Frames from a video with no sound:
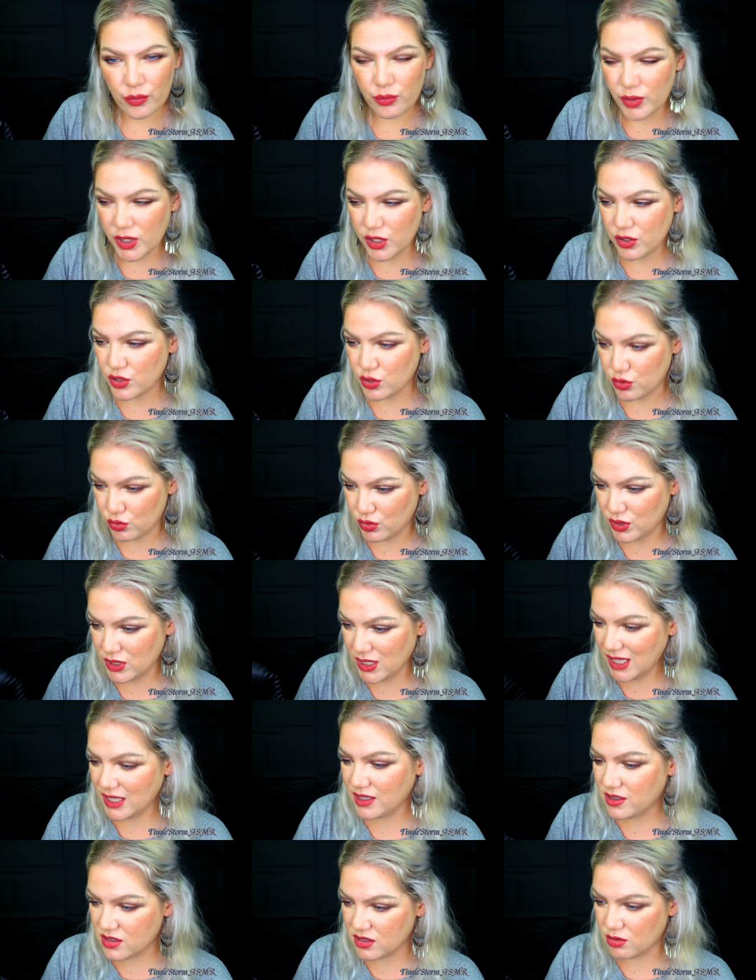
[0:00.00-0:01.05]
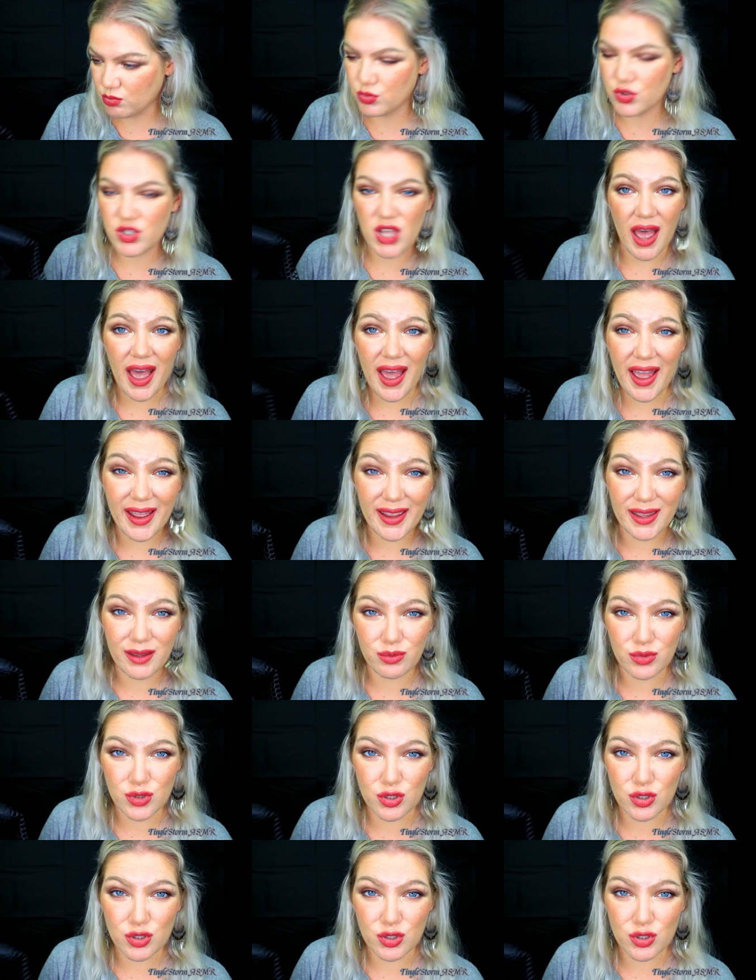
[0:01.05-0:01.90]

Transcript: Because you need some time.